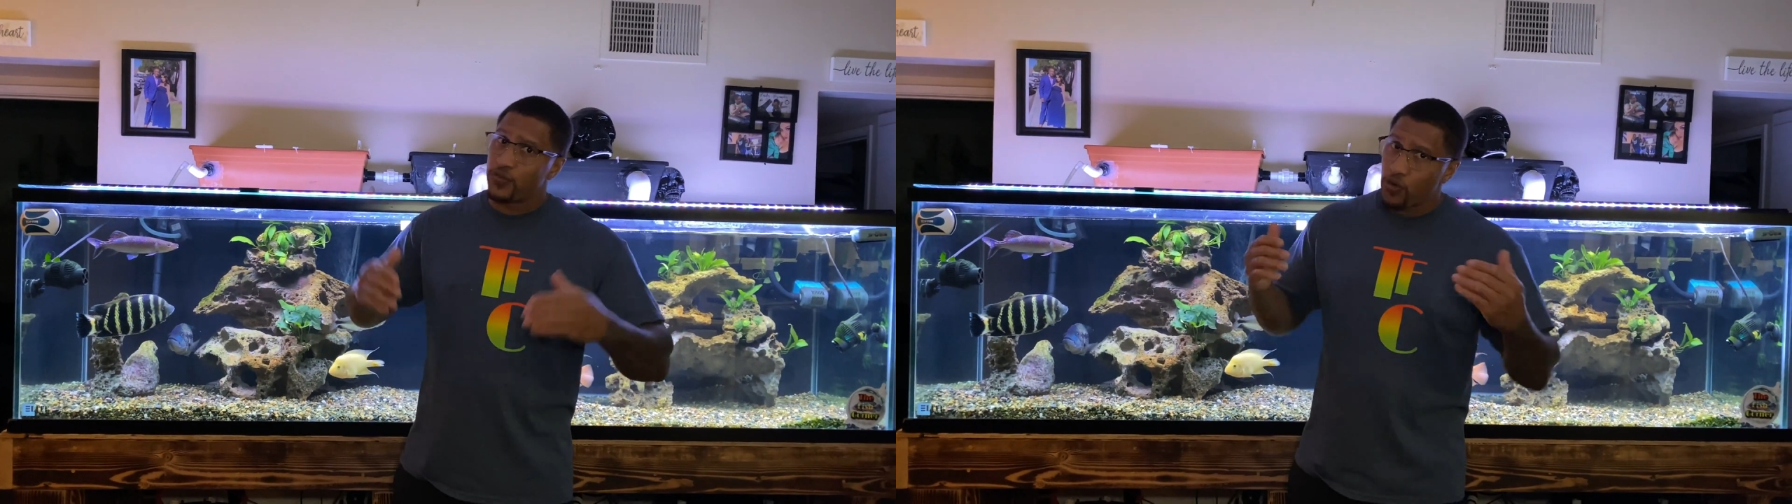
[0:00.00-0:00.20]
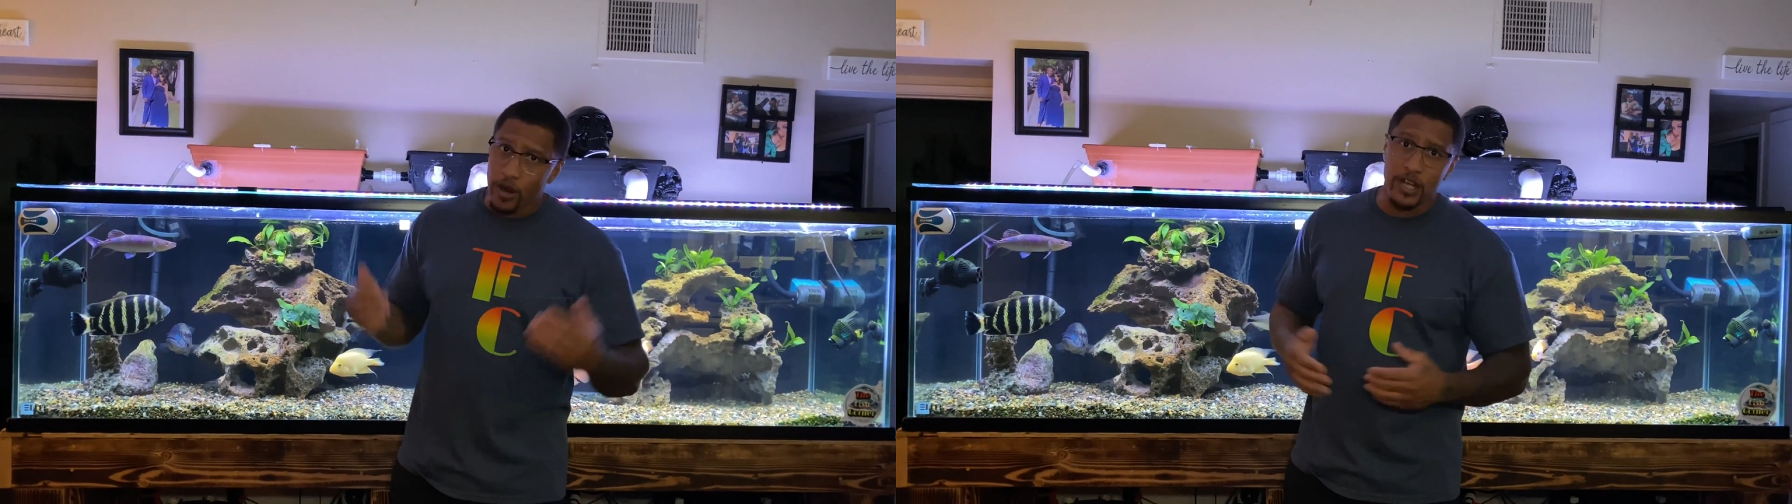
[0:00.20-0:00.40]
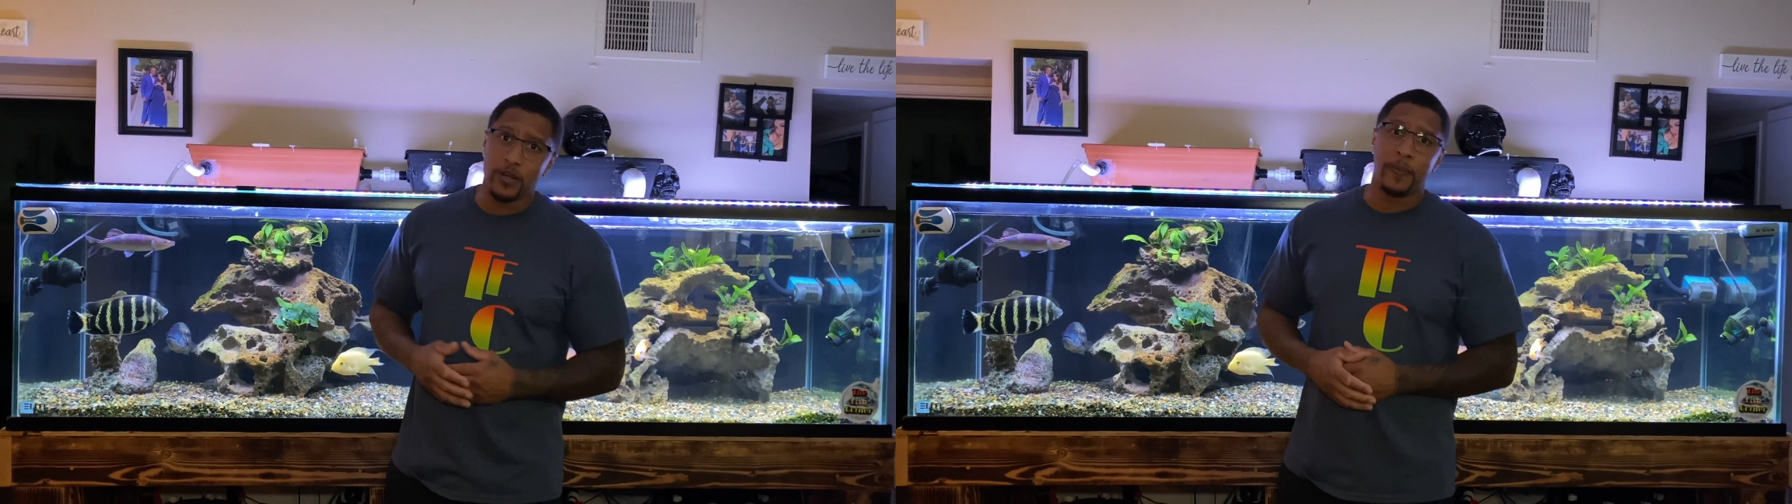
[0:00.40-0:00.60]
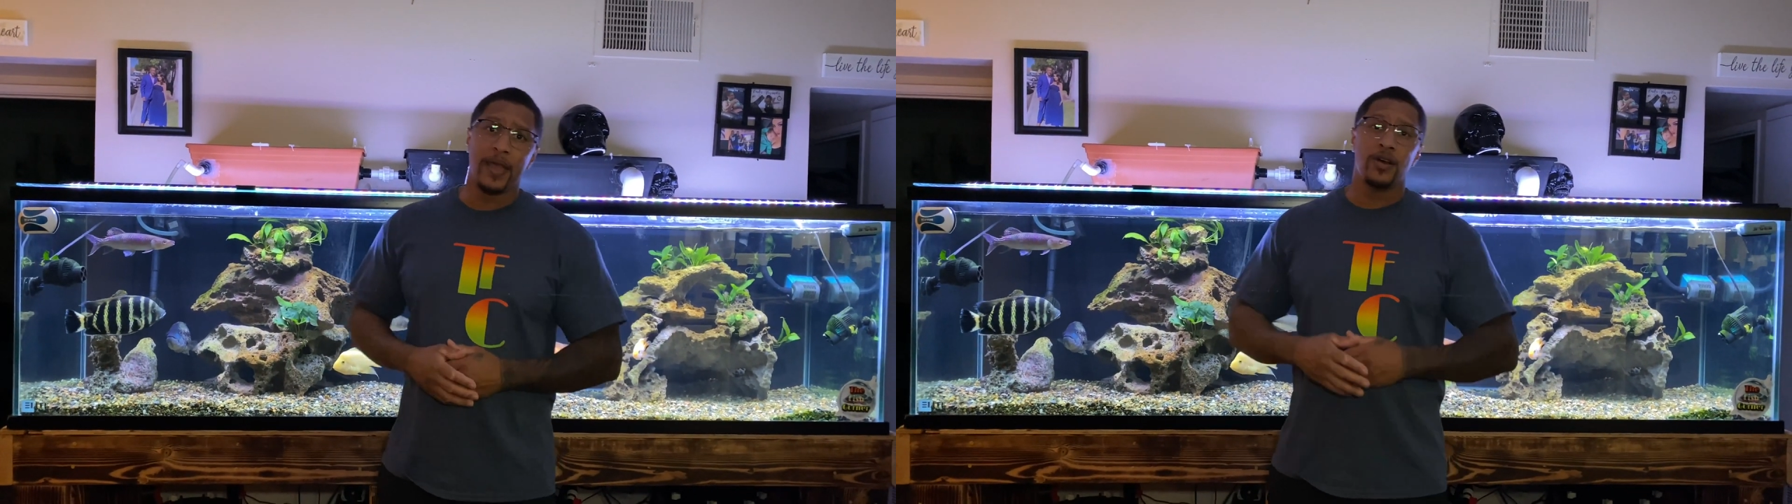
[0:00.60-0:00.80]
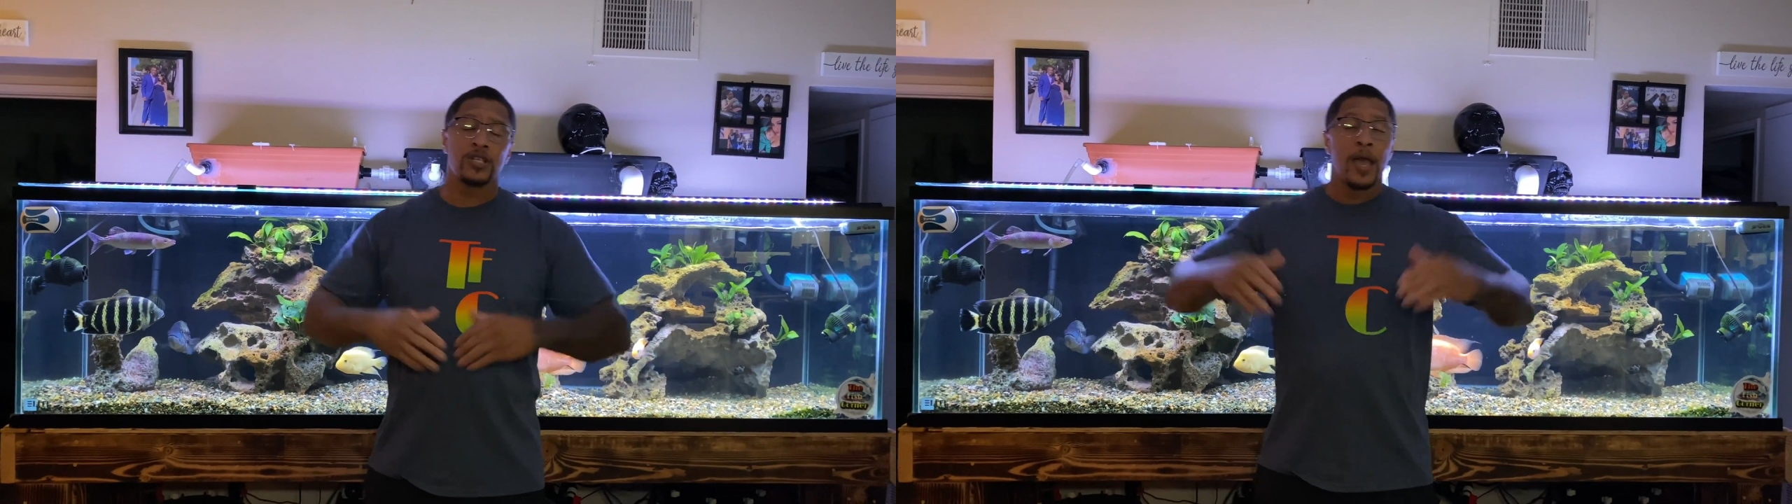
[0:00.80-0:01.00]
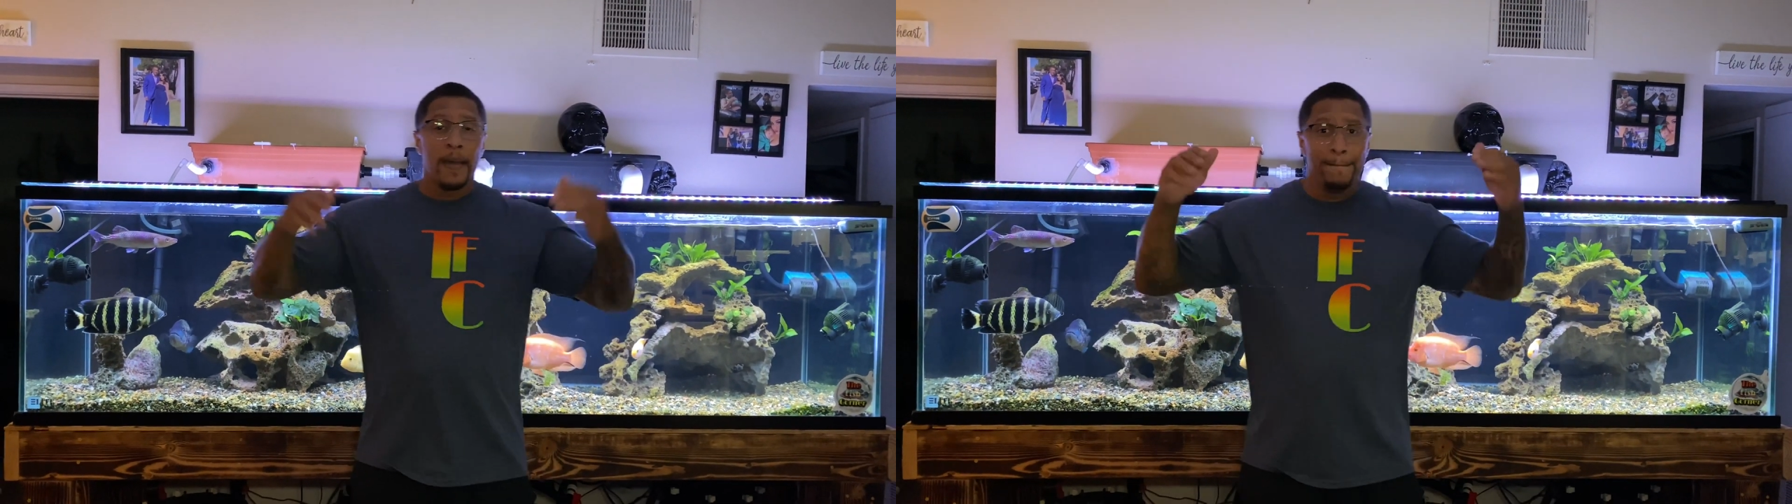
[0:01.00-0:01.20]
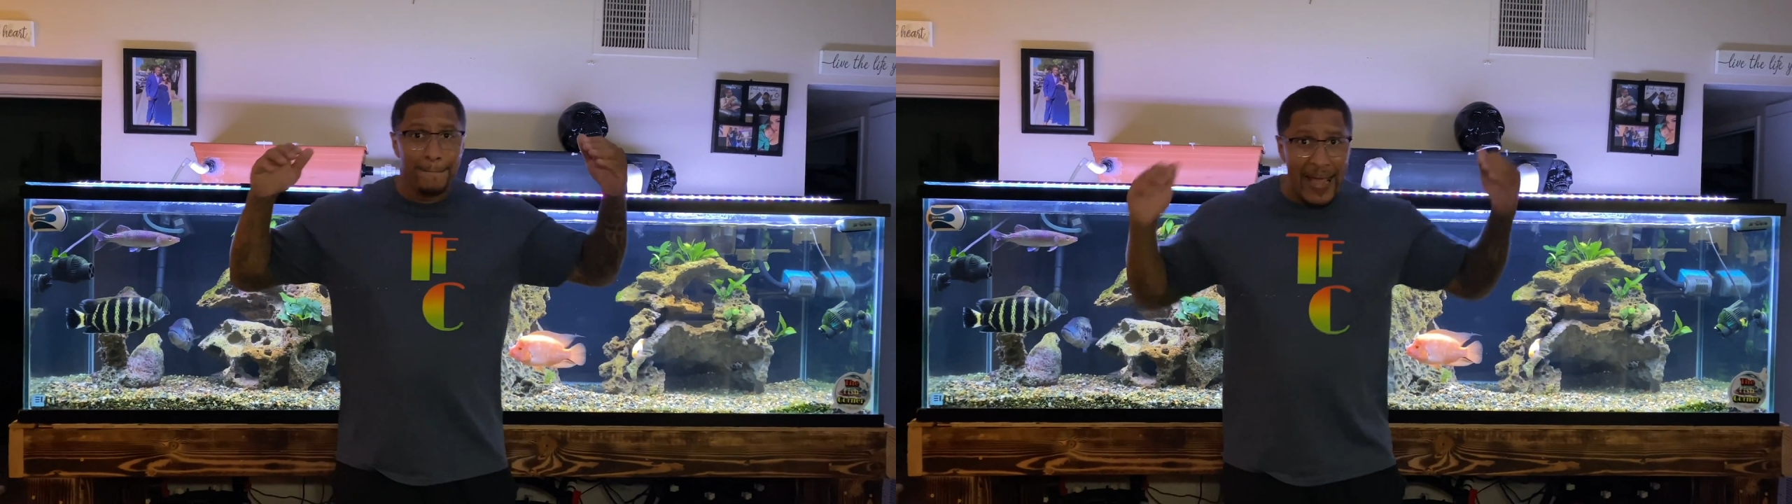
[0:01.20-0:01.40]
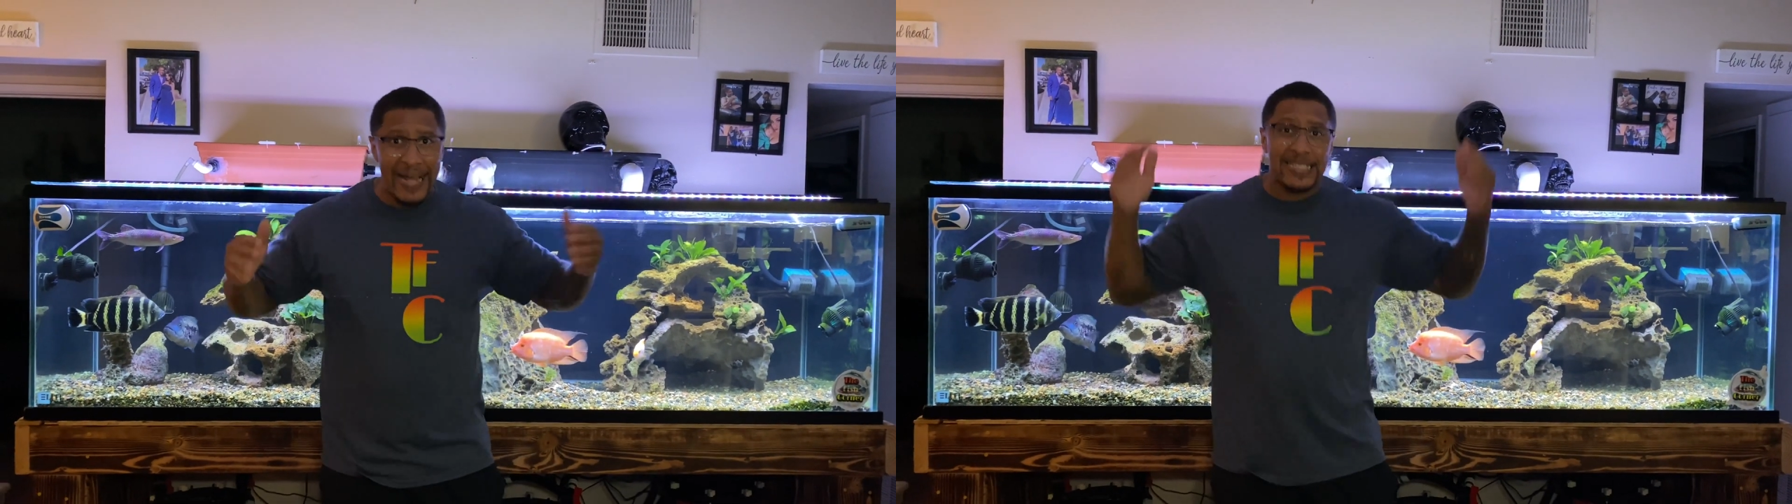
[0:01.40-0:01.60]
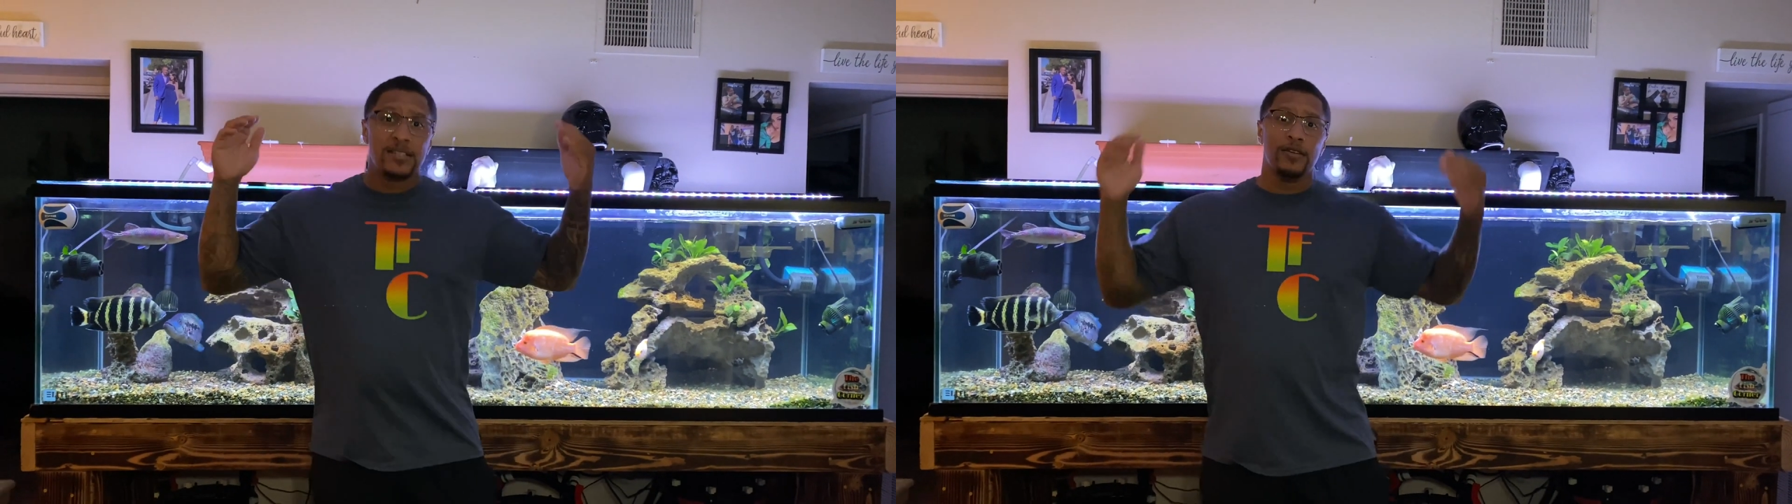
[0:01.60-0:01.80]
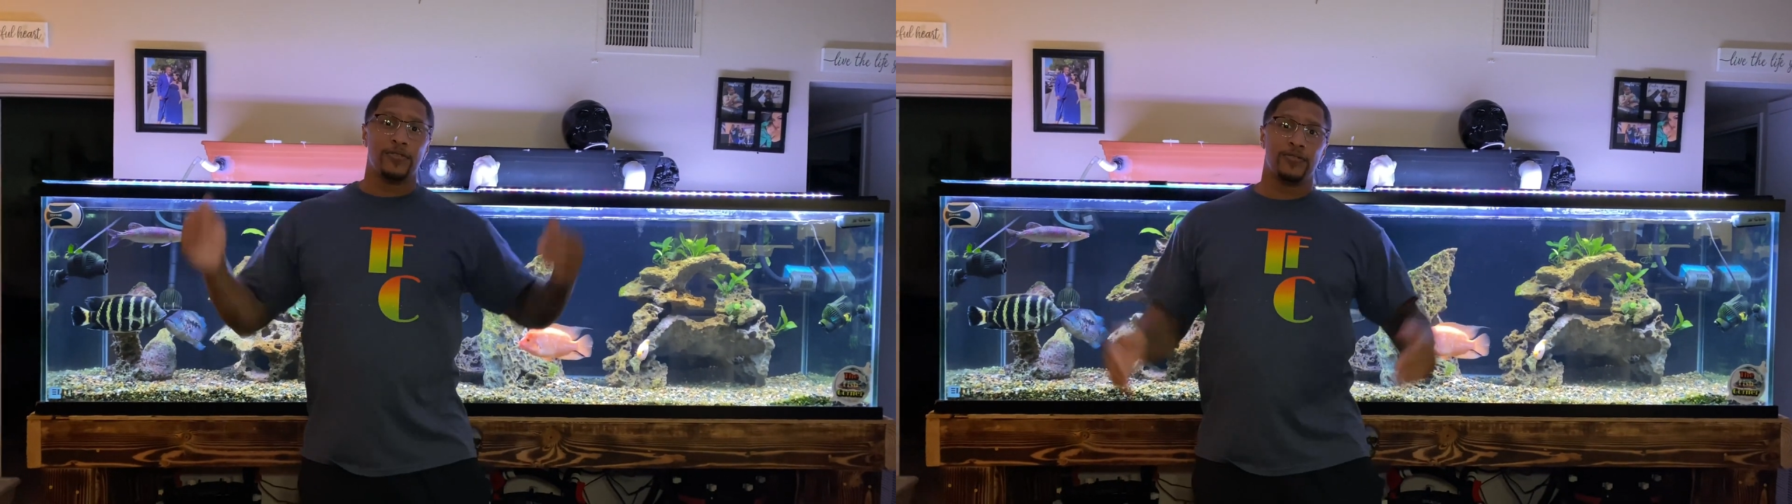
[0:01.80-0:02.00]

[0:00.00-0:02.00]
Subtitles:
400 pounds, massive.